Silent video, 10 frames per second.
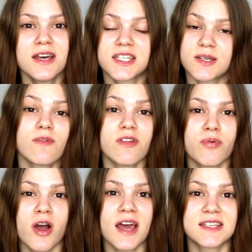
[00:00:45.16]
some of
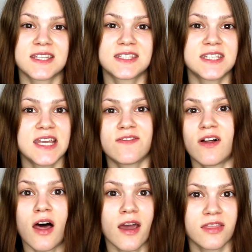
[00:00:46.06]
the products and see if
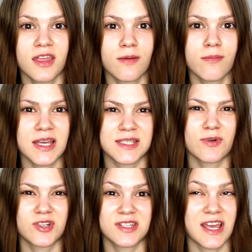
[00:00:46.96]
I like them as
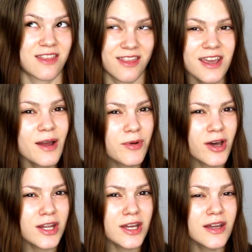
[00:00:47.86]
much as I think I'm
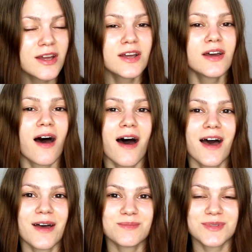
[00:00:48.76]
gonna.
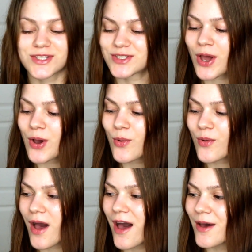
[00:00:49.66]

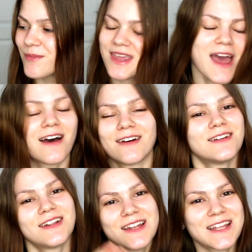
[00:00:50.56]
Yeah,
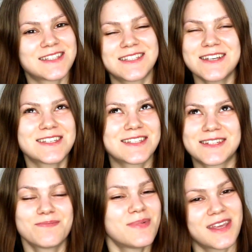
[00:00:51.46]
let's
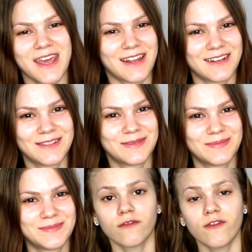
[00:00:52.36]
just begin.
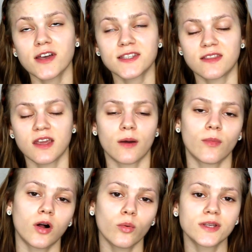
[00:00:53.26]
First thing
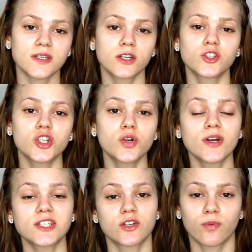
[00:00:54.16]
I'm always gonna do
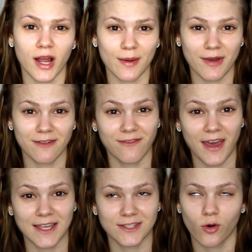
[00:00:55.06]
is to prime my
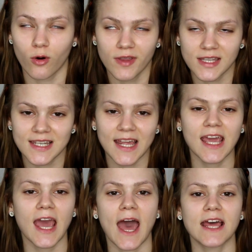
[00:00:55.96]
face,
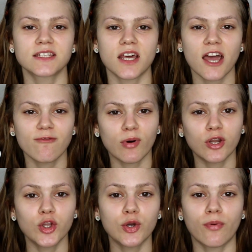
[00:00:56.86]
obviously, and I've
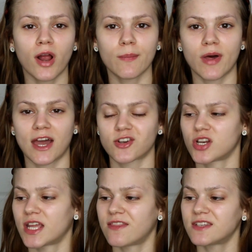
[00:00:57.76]
got a new primer
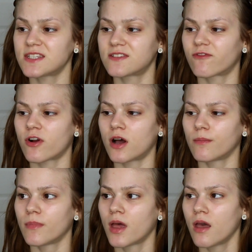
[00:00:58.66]
actually. This is
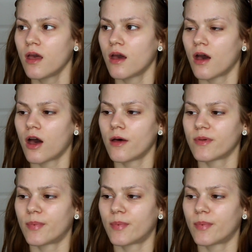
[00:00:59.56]
from the